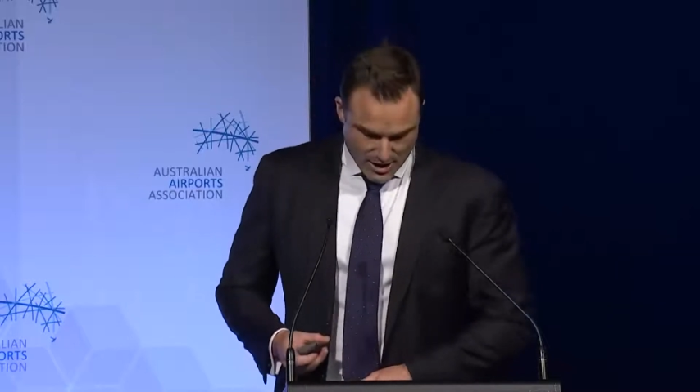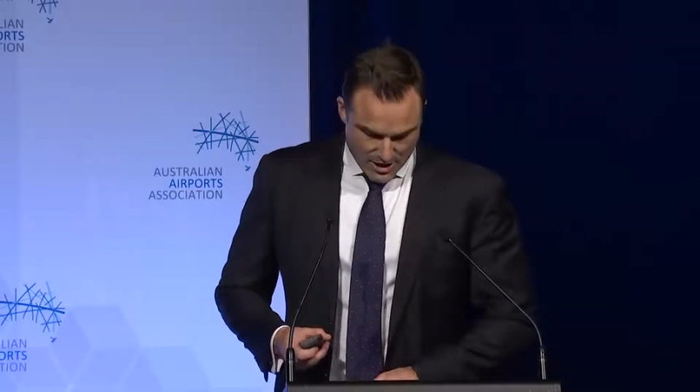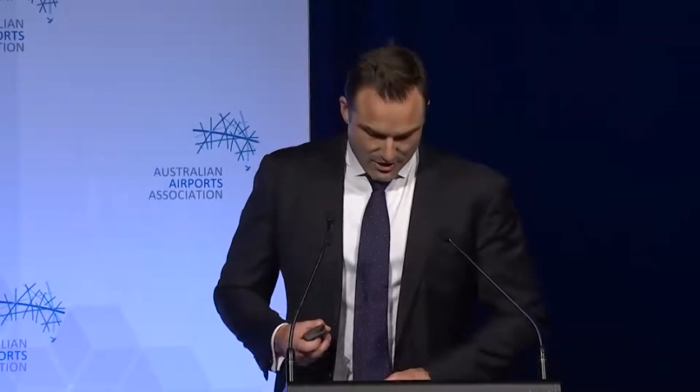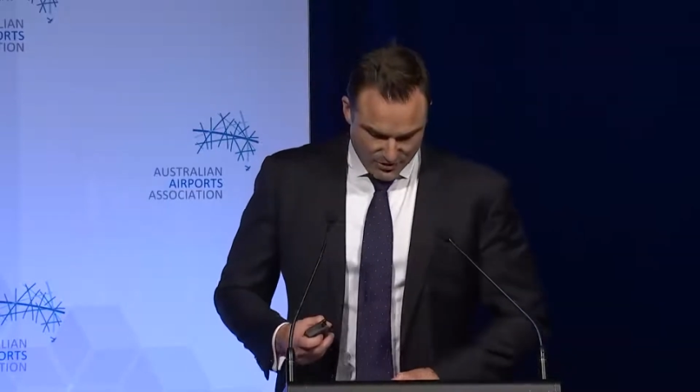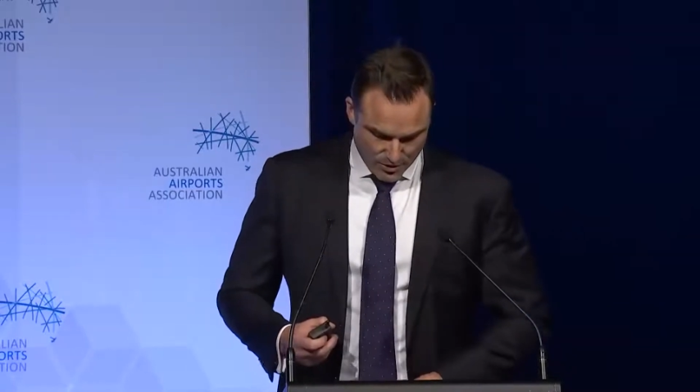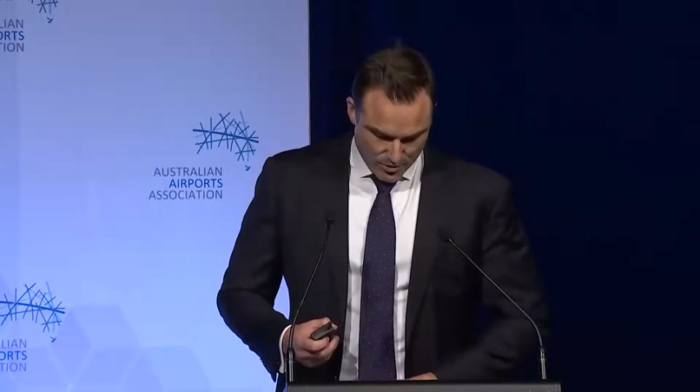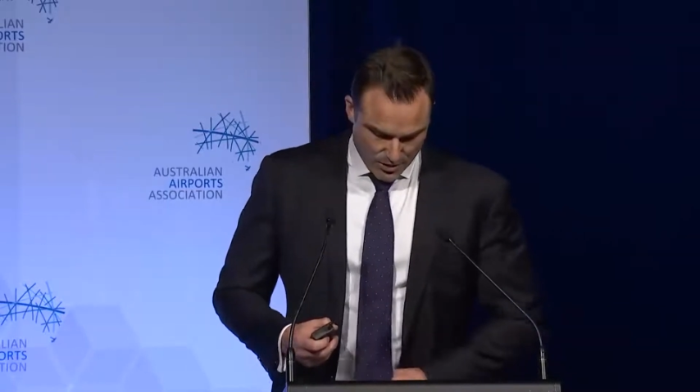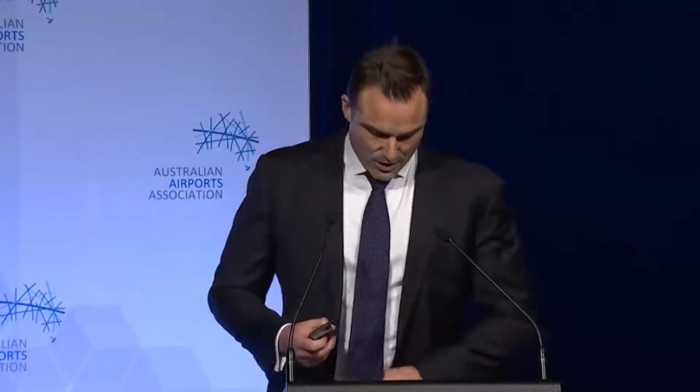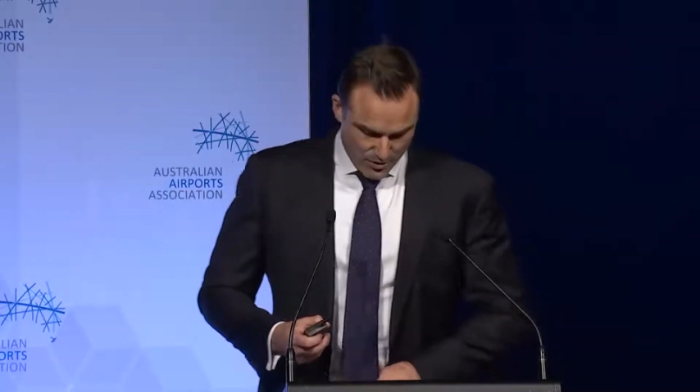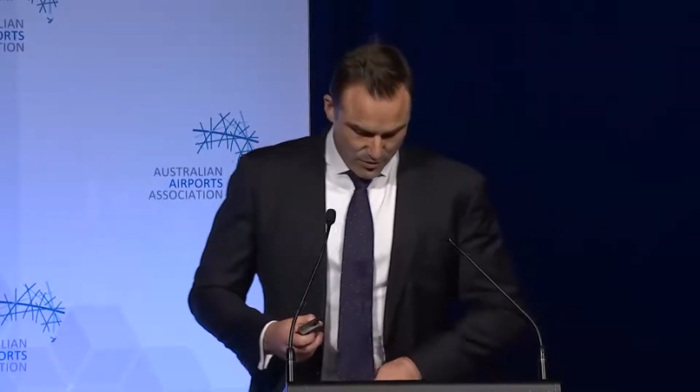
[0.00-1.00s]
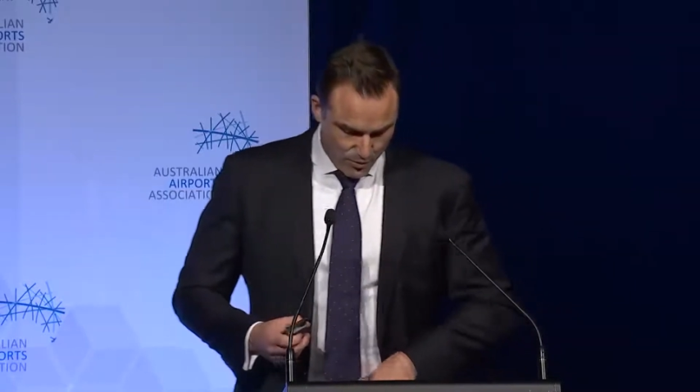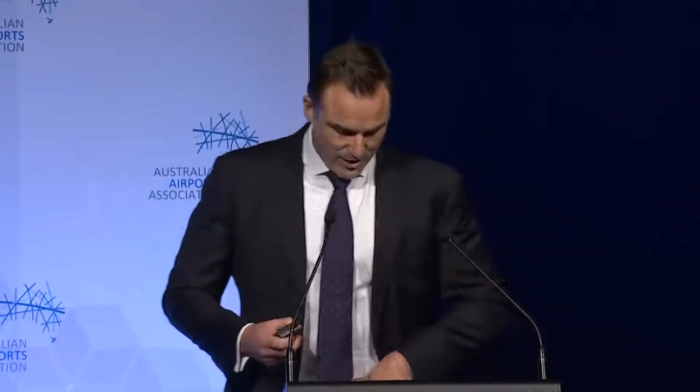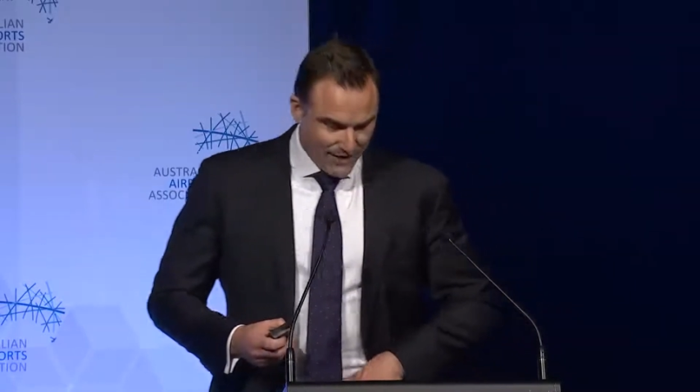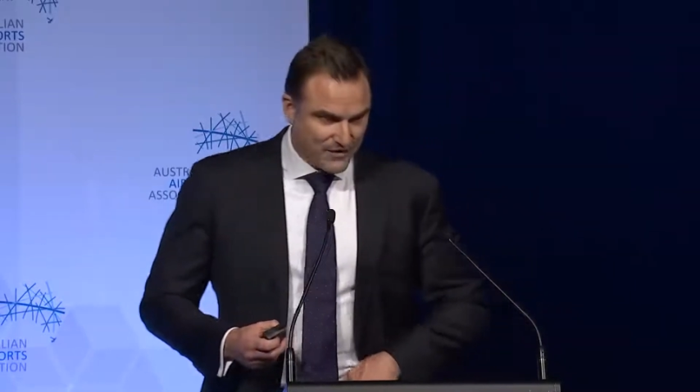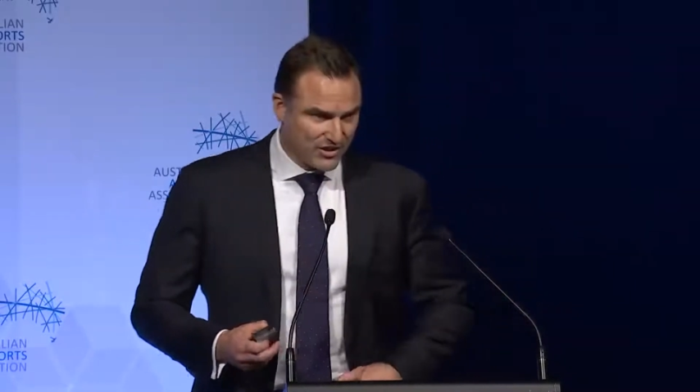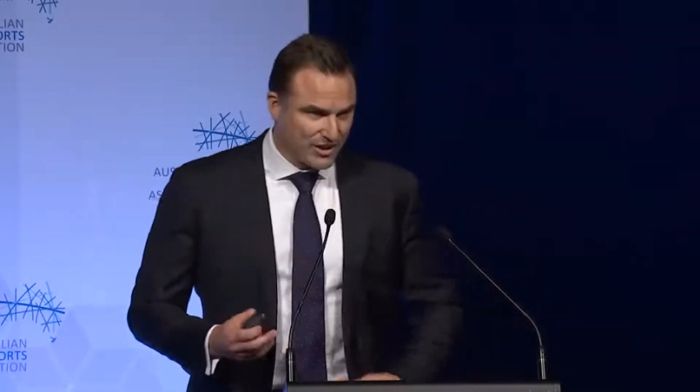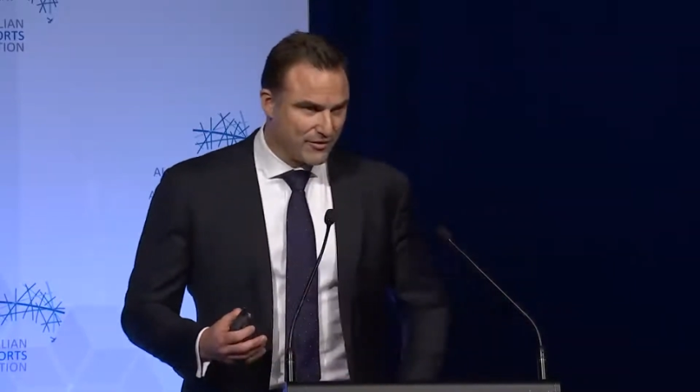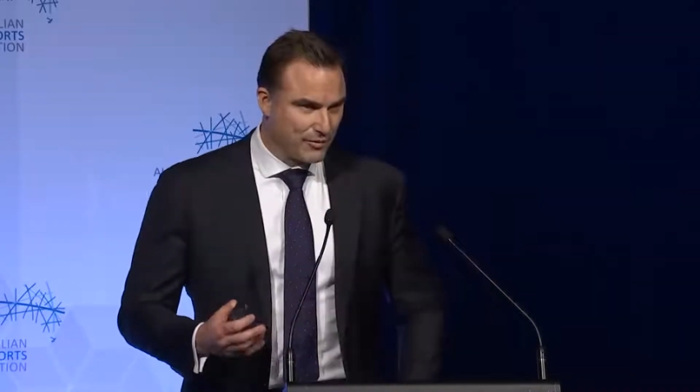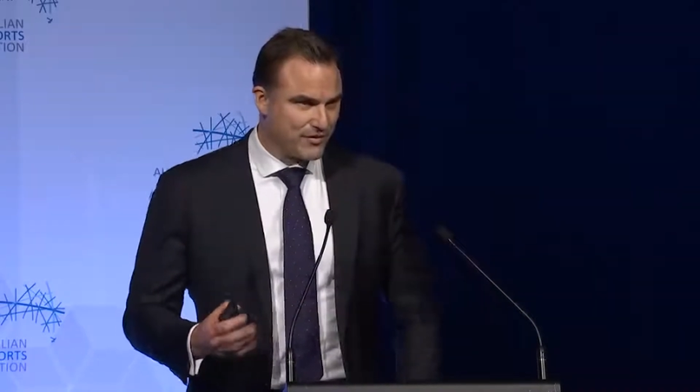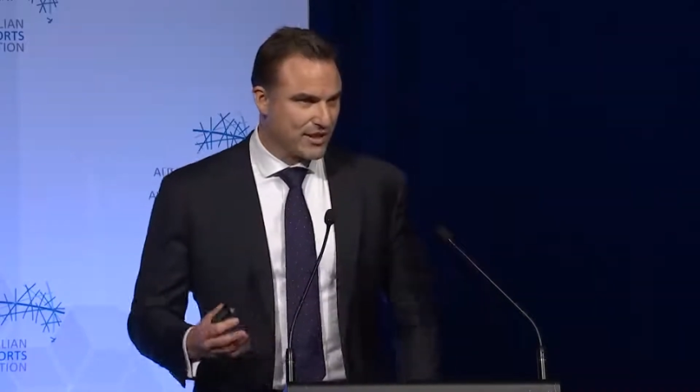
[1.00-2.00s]
So we've
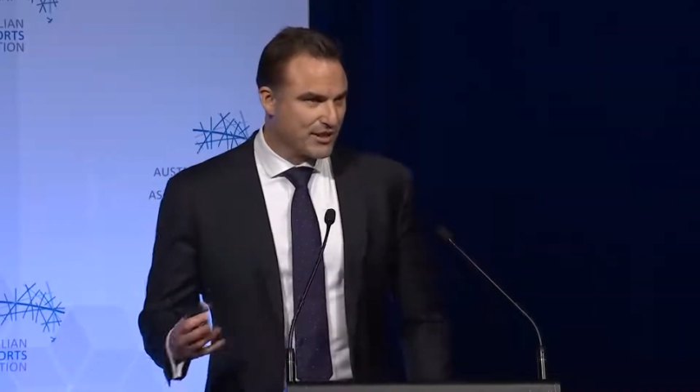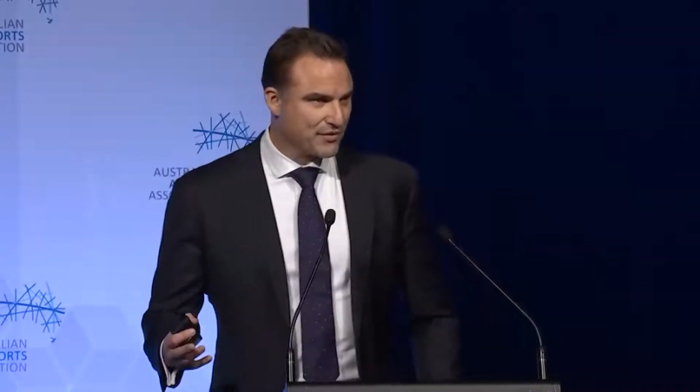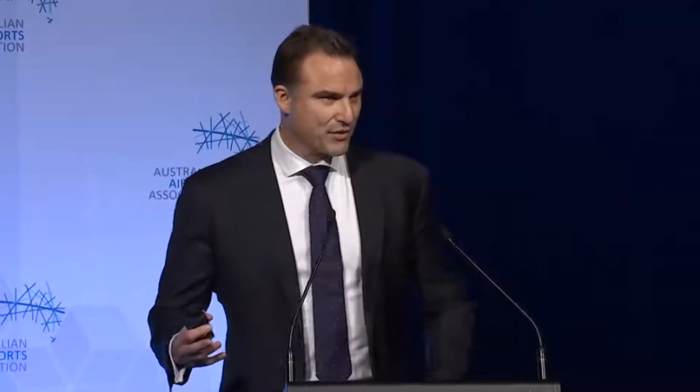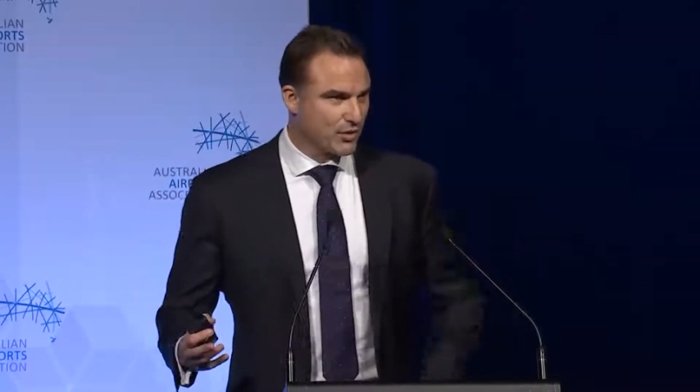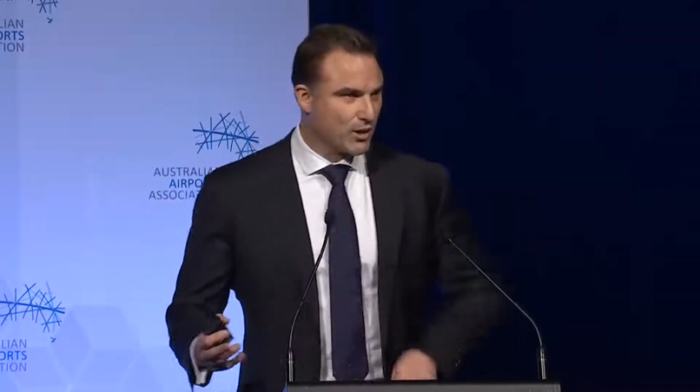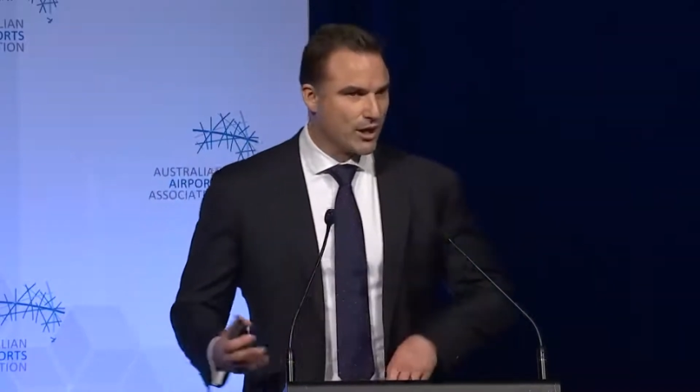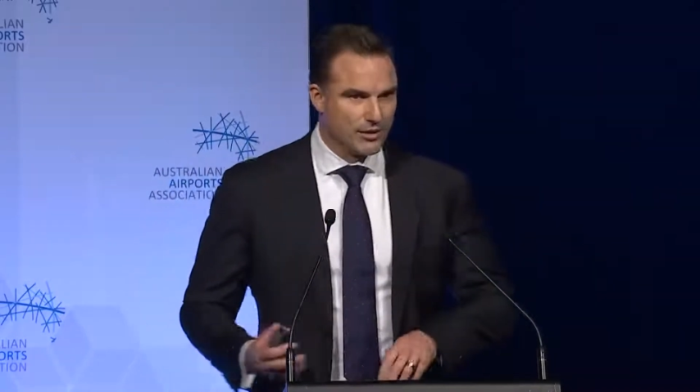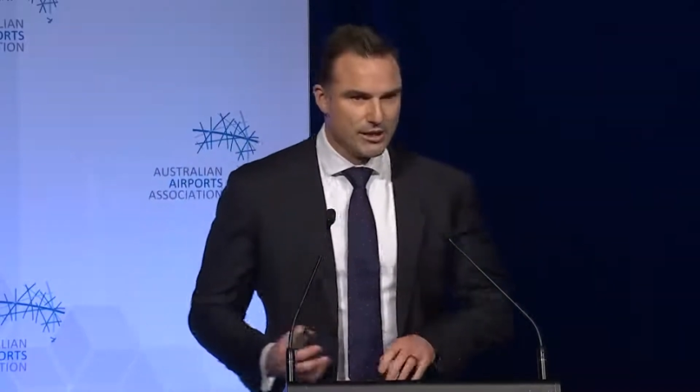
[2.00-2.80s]
done this for a while,